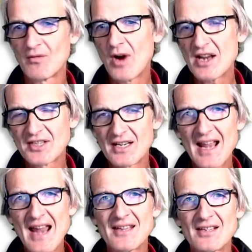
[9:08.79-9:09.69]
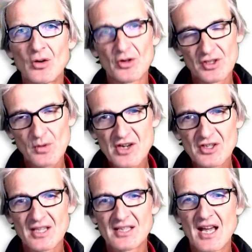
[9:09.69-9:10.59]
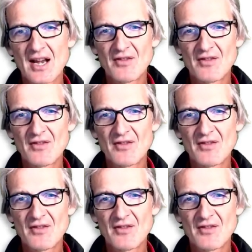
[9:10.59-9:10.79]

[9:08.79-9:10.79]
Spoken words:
If West had led or switched to the 10